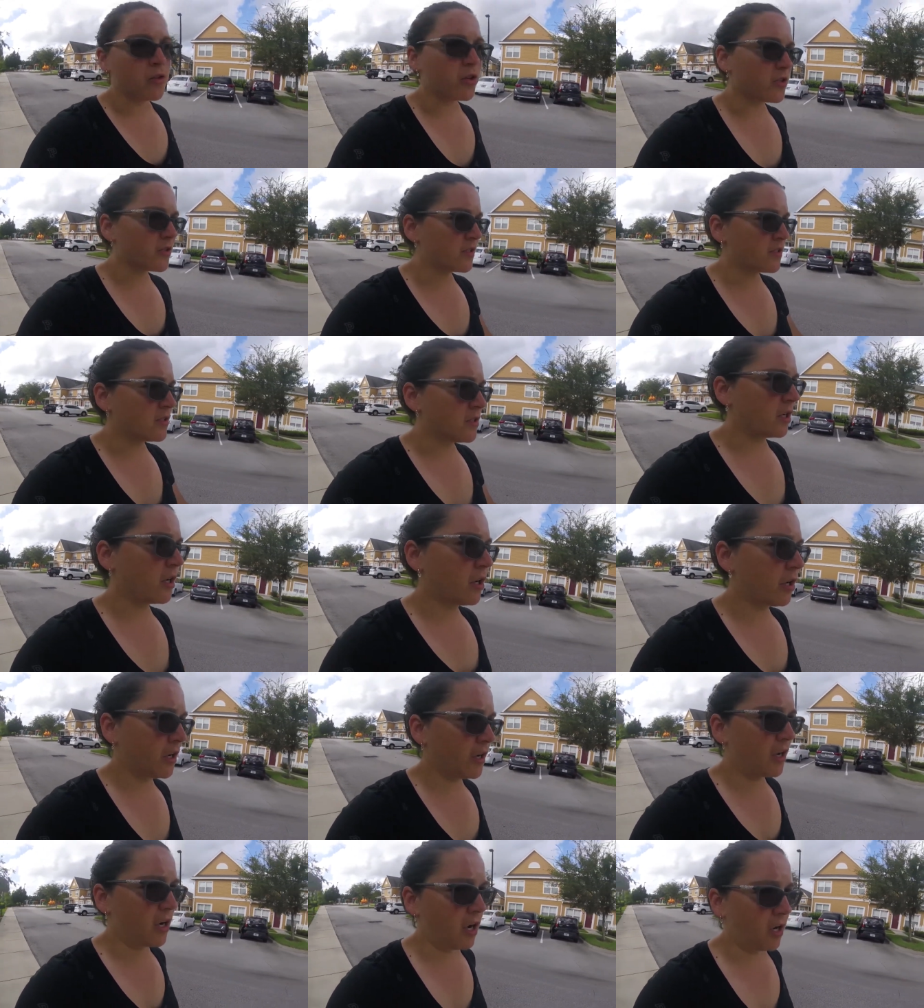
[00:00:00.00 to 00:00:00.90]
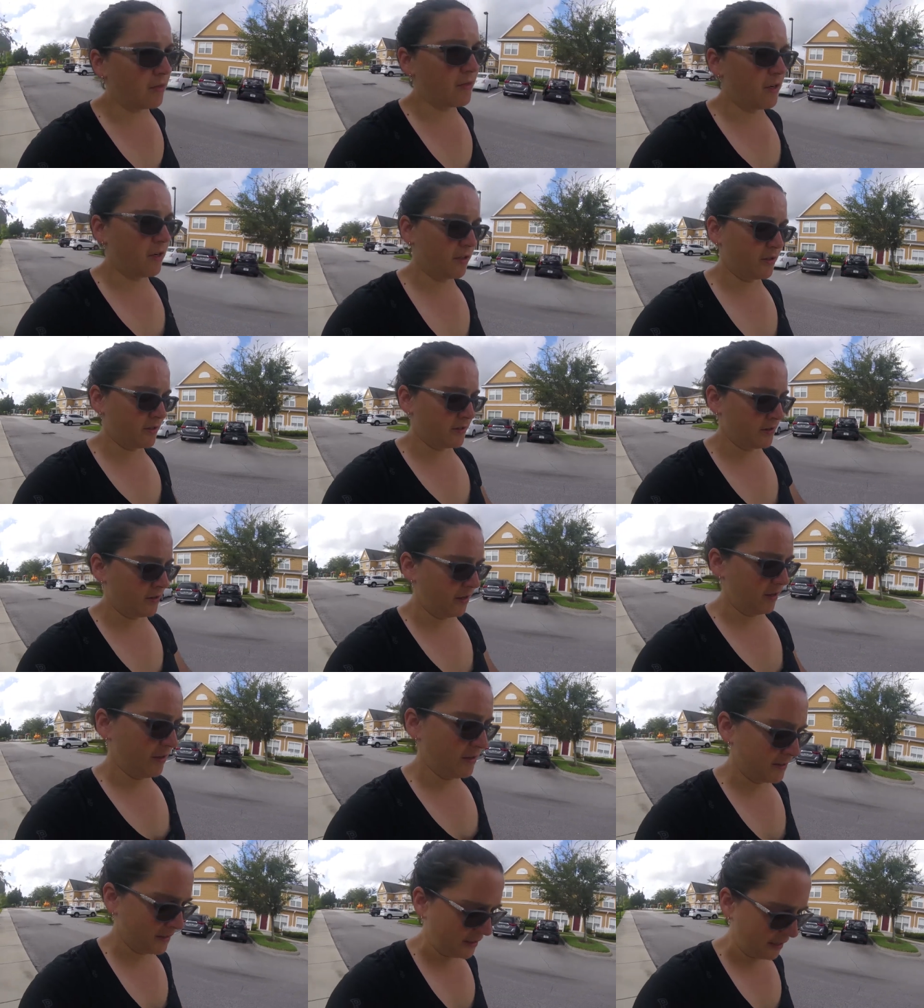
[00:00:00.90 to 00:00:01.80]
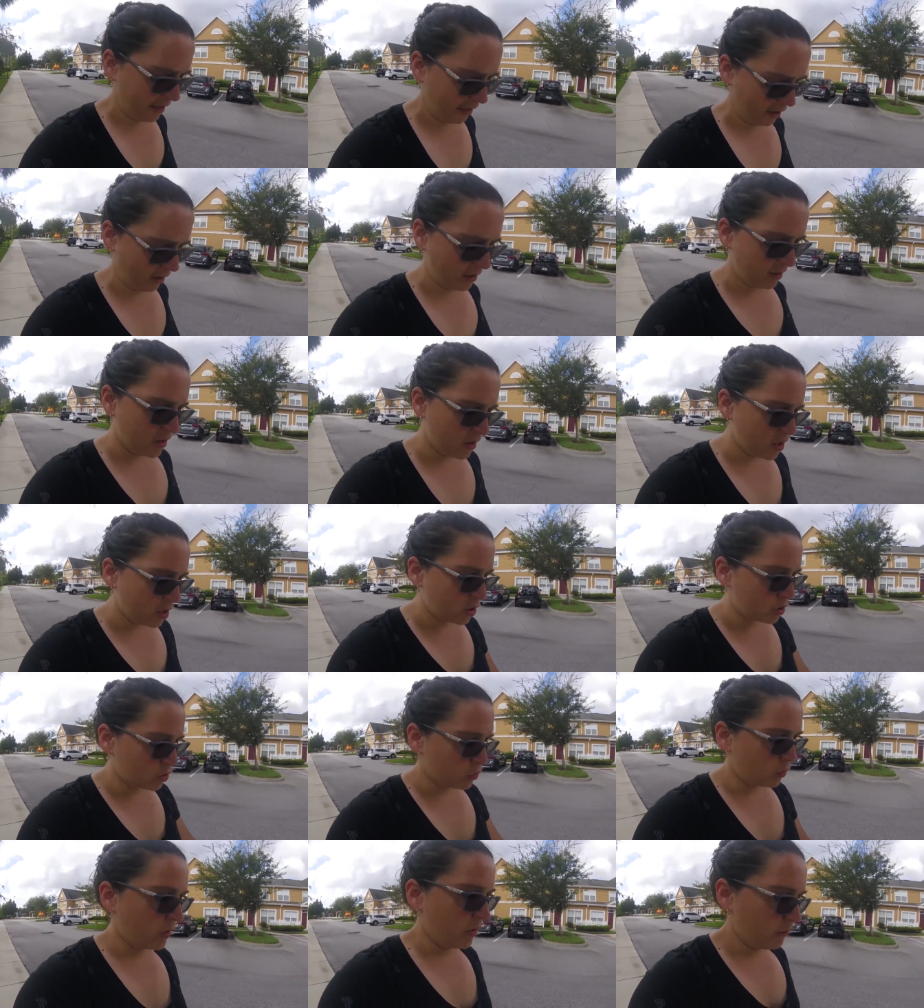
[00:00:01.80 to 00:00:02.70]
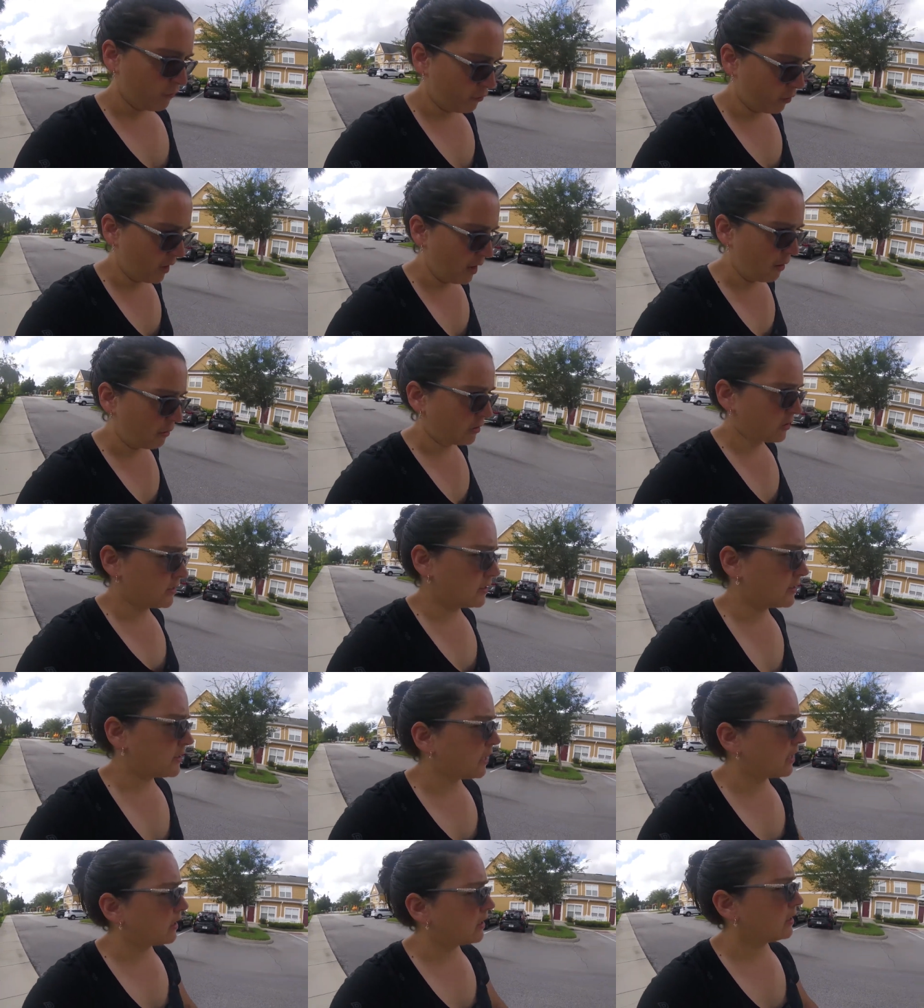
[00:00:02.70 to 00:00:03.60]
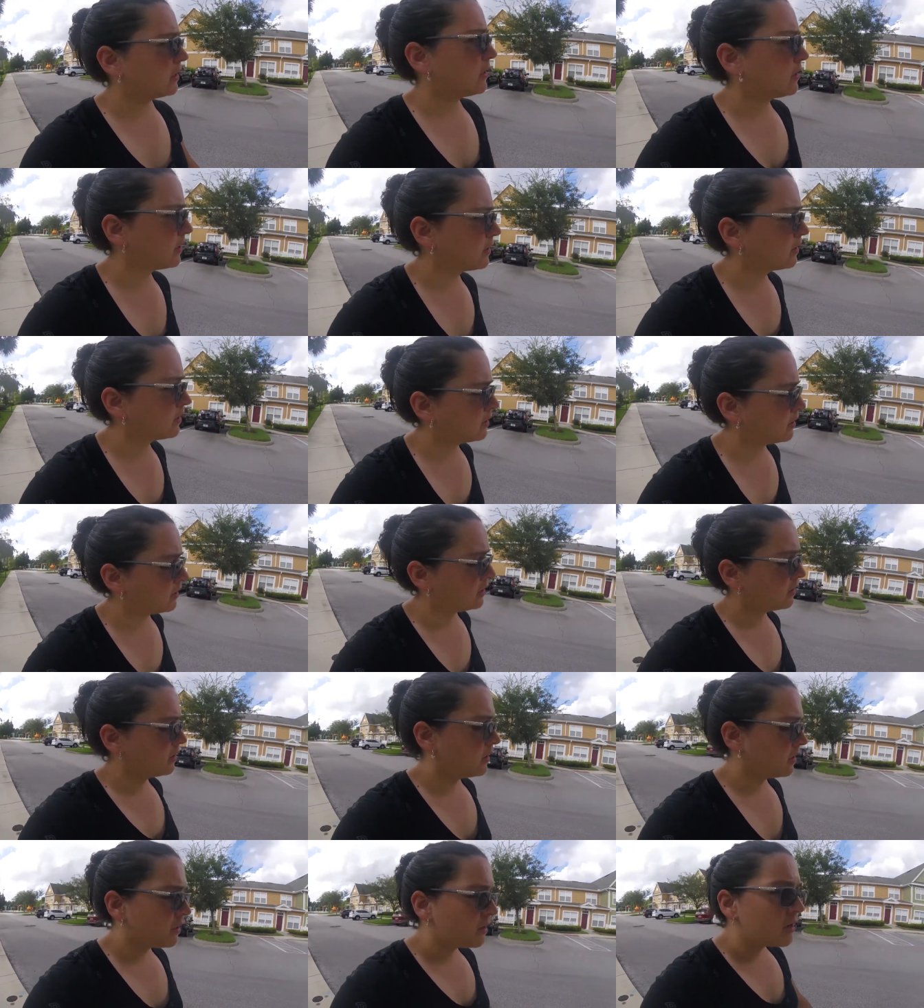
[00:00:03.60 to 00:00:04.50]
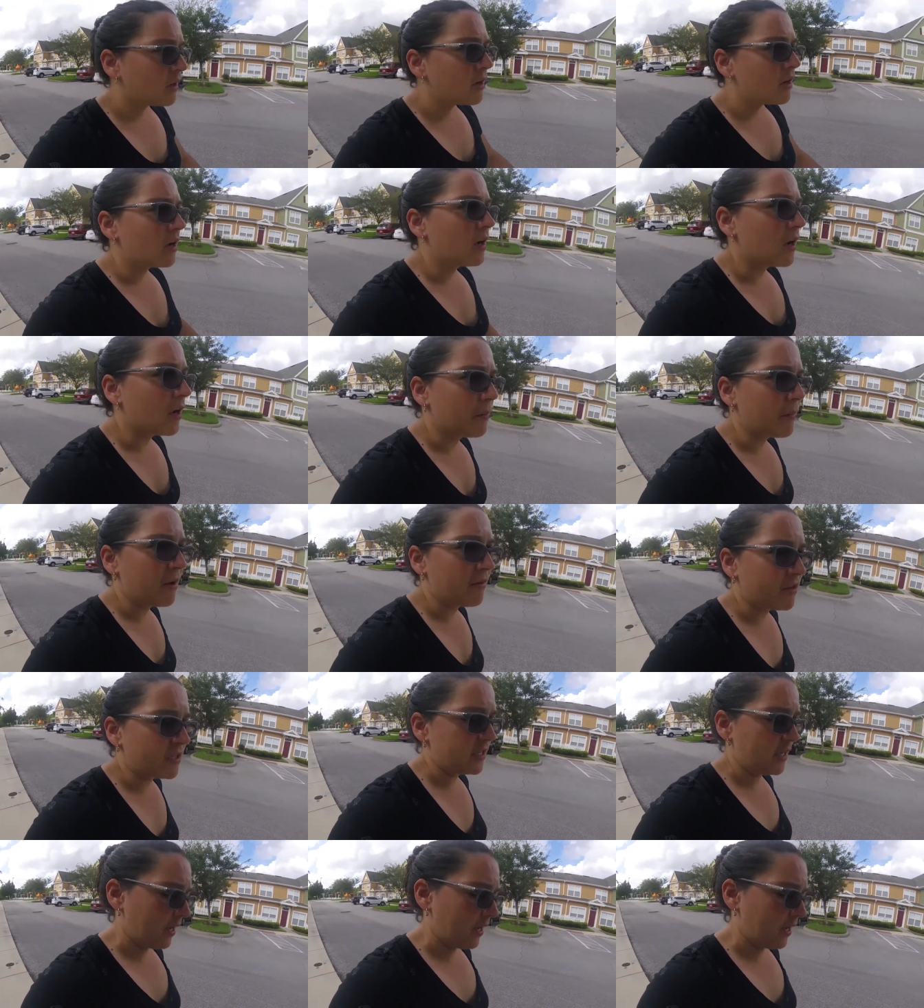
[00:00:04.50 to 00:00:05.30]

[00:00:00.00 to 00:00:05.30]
There's a security guard there that's there 24 hours um, every